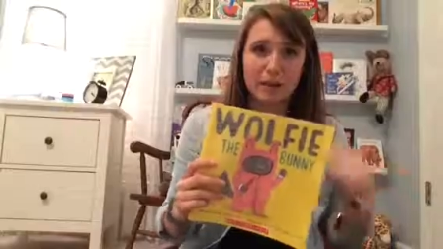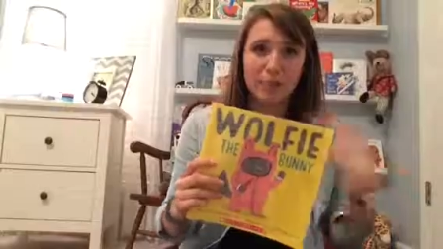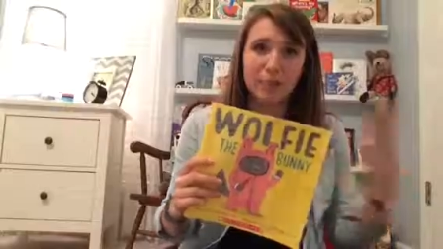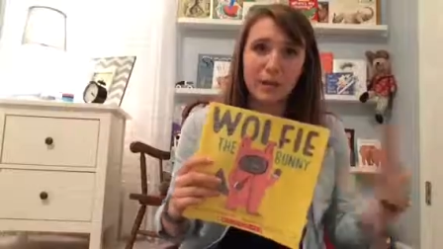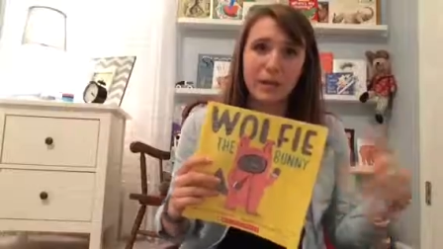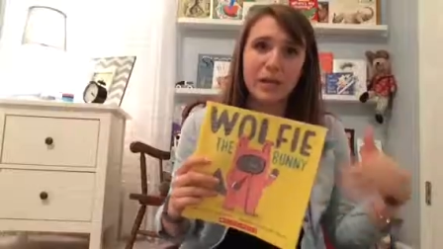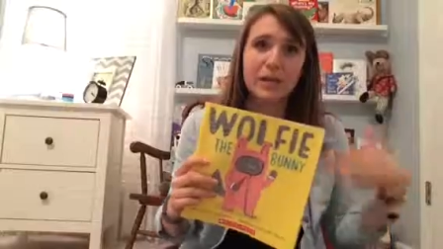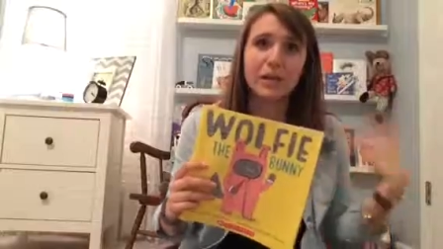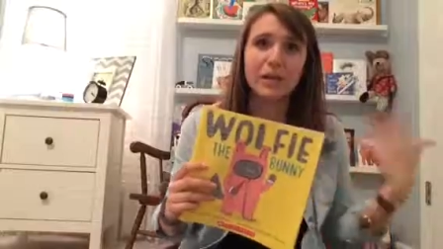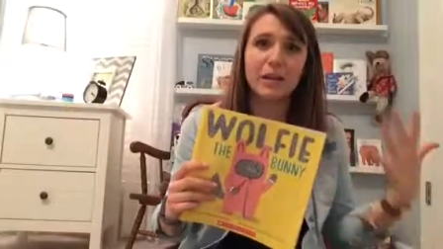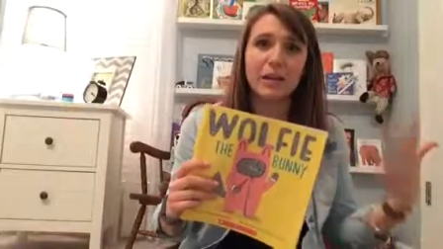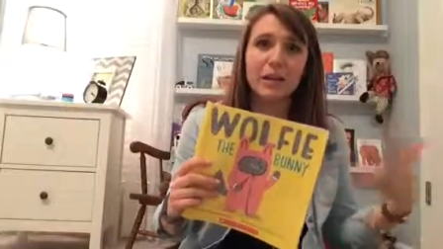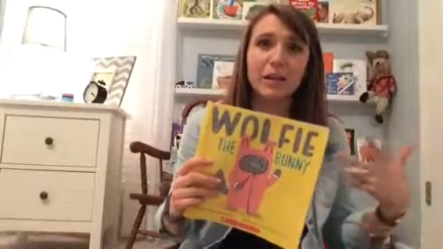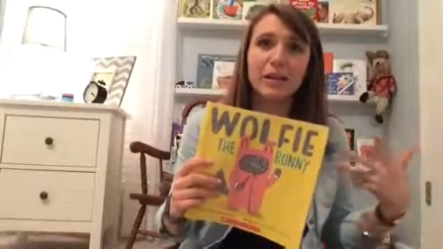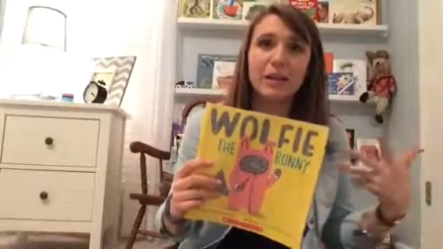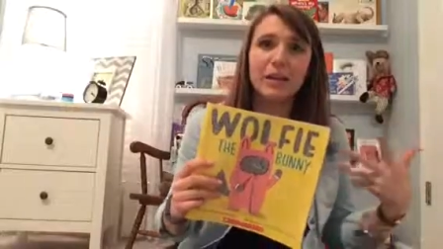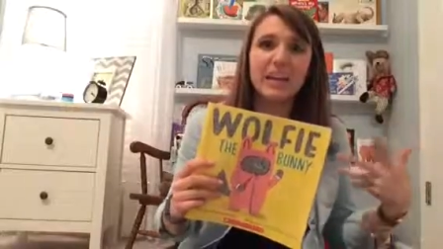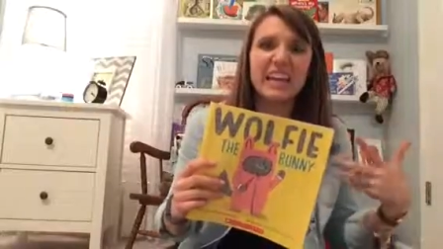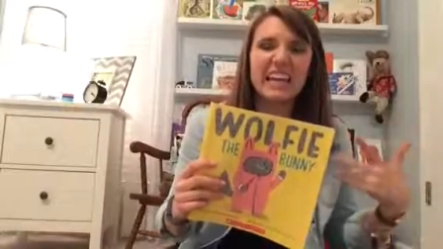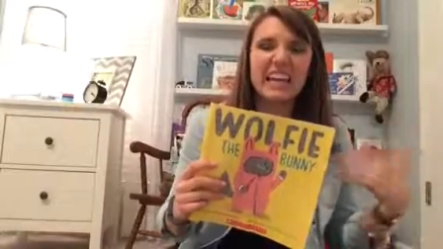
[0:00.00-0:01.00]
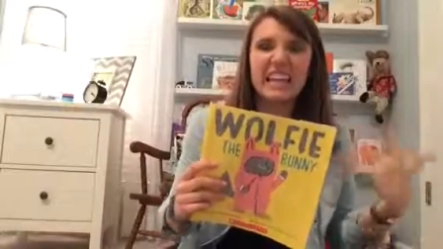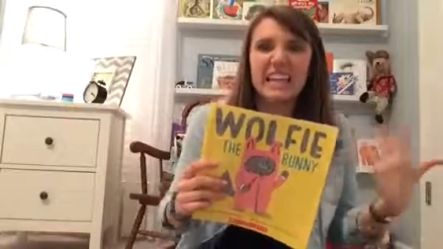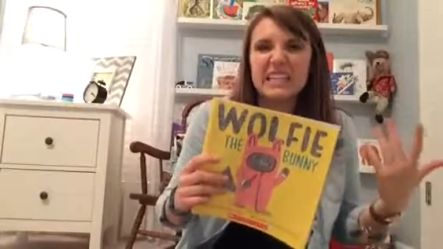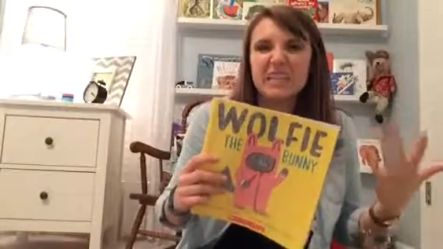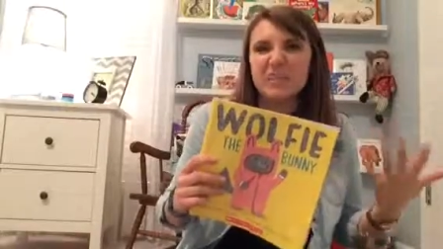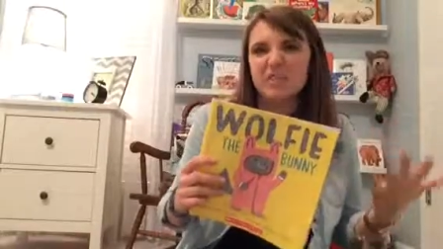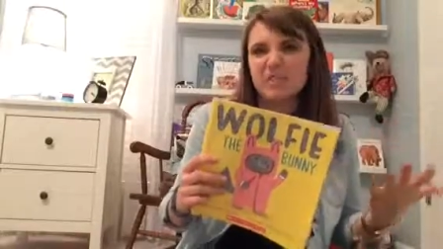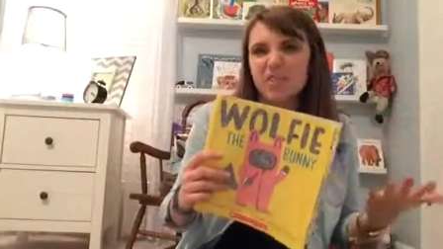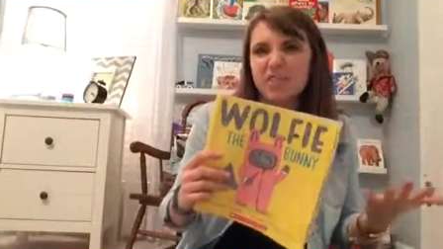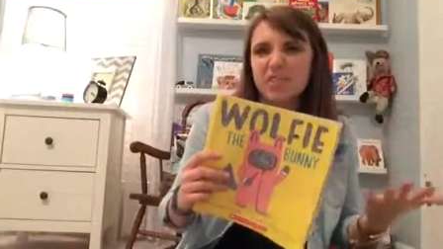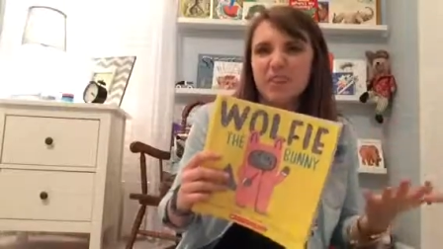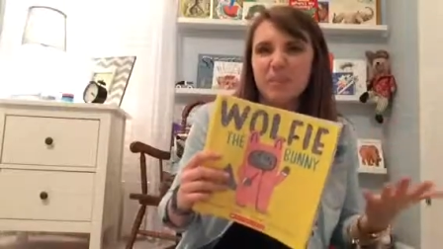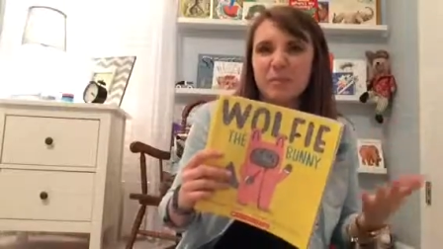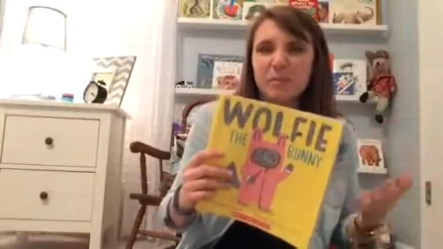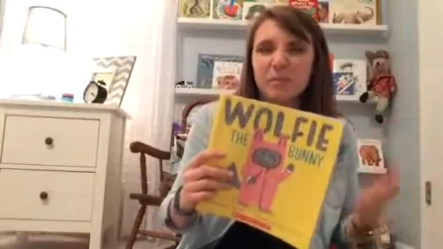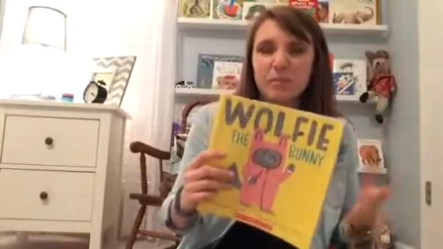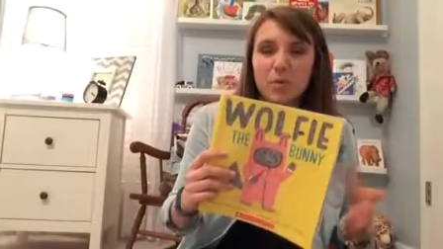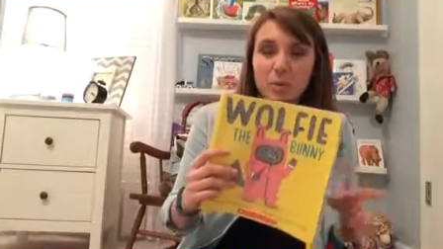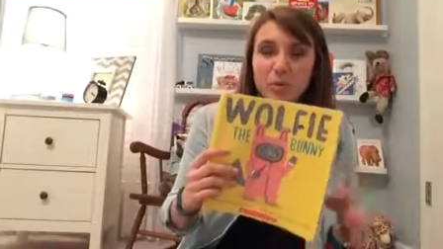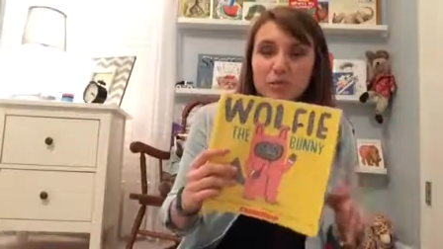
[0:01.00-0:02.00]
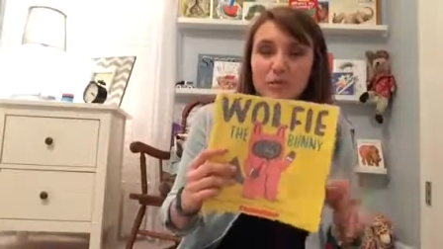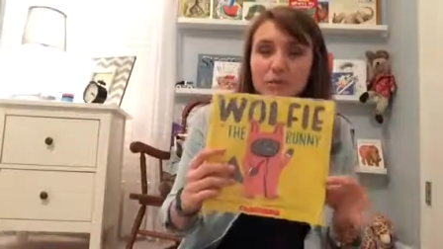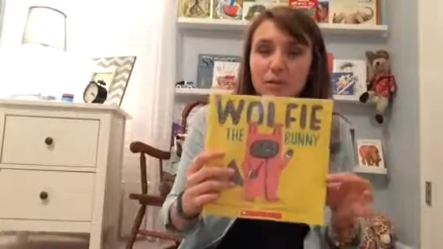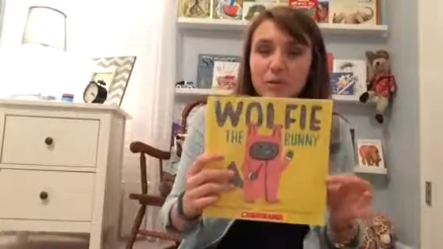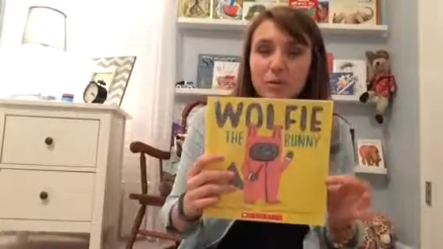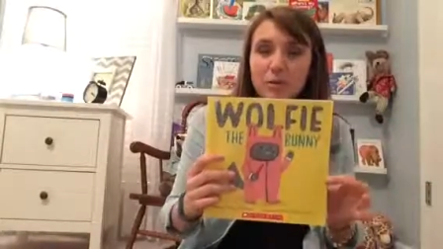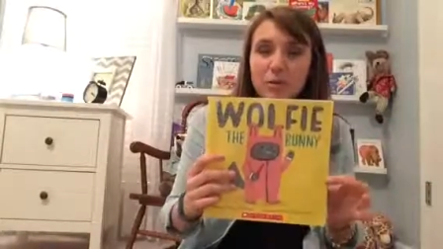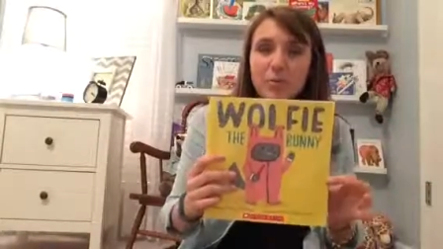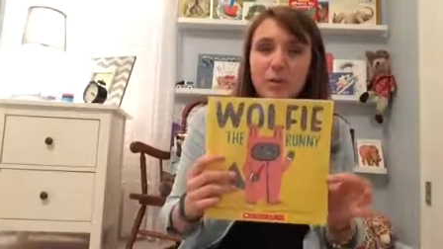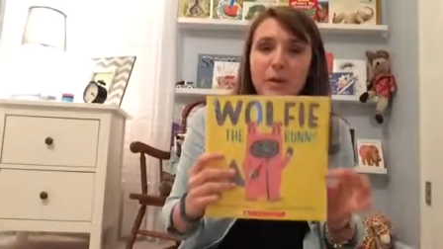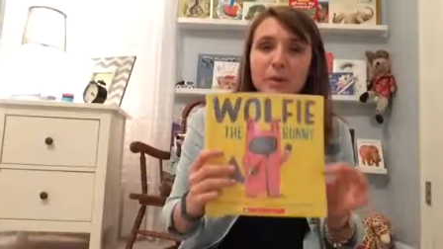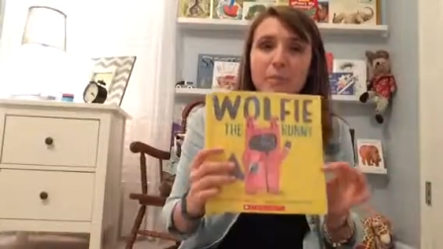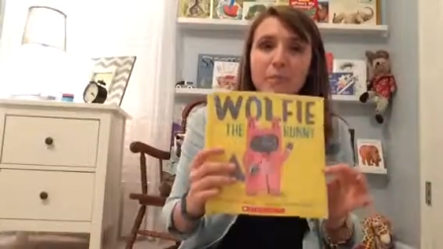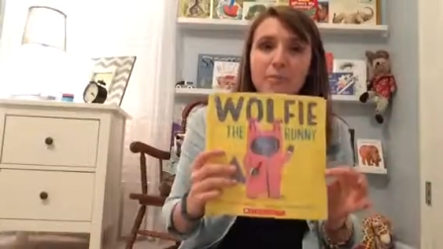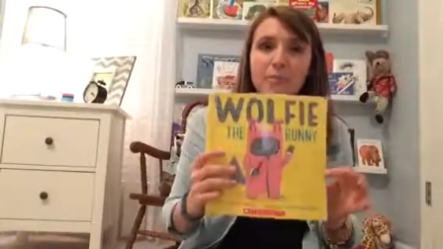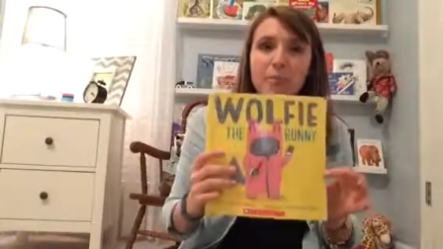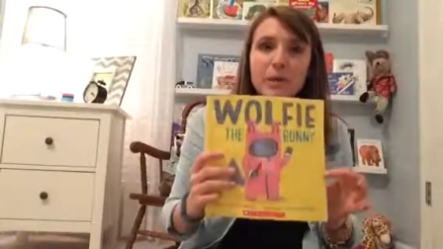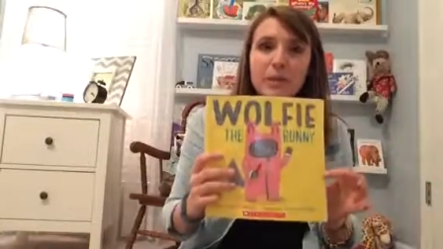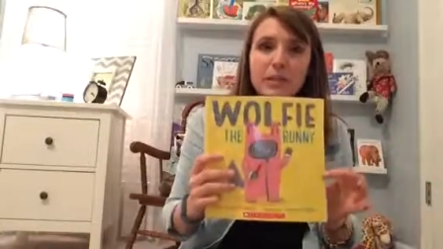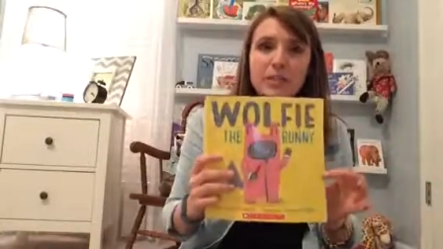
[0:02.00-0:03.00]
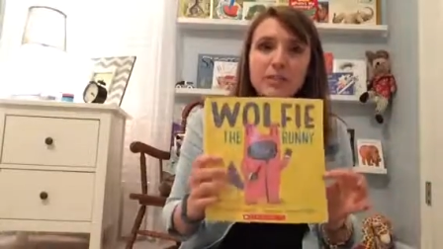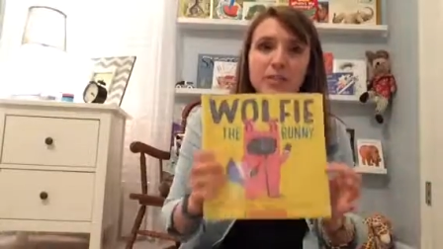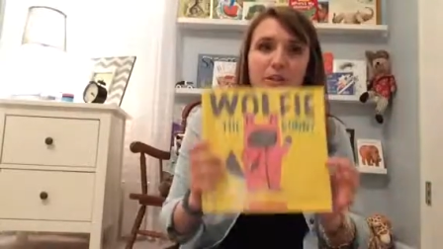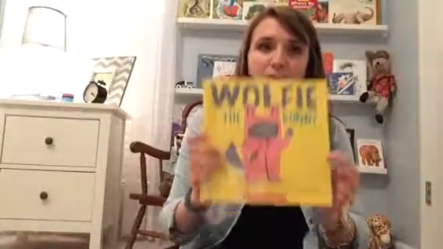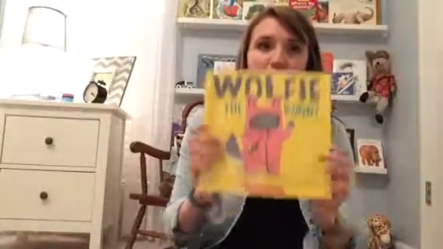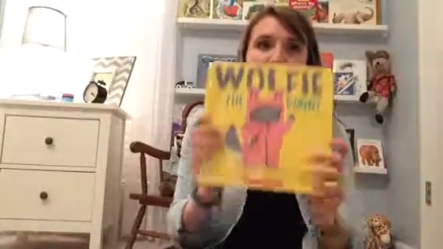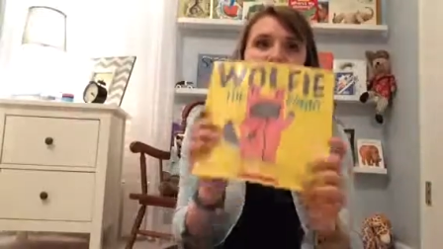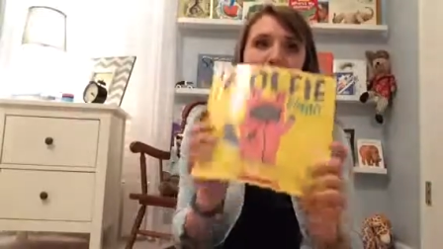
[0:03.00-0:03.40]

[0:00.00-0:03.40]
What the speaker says: of reading Easter themed books a little bit before Easter.